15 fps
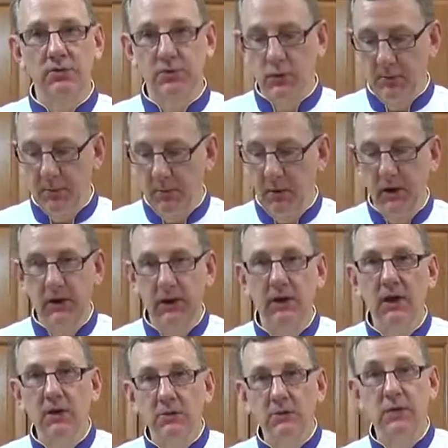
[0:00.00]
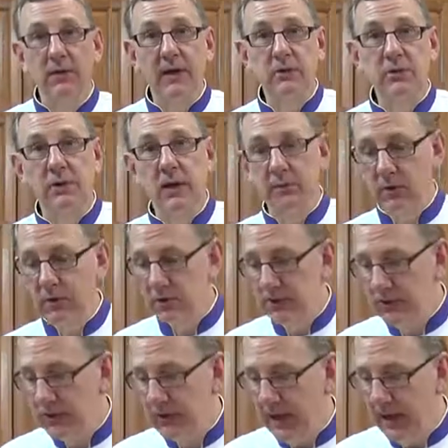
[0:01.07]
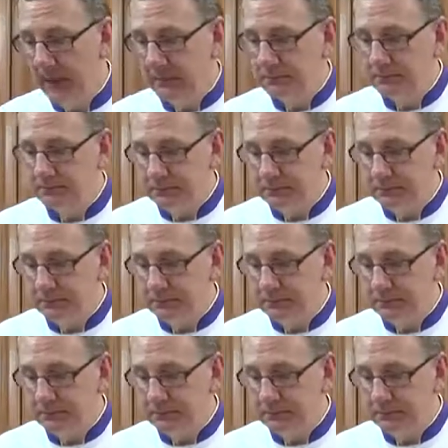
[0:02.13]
supermarket. So that's what I'm using today.